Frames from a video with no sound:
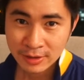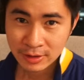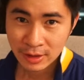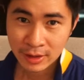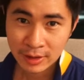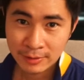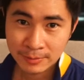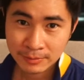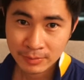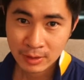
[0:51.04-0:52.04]
the
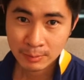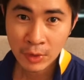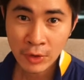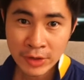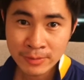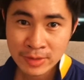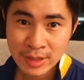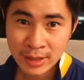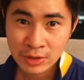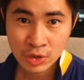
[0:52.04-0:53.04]
poems
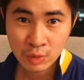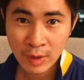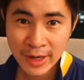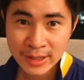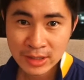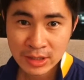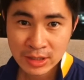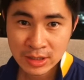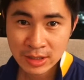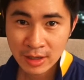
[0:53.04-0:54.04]
that she
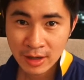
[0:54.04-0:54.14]
writes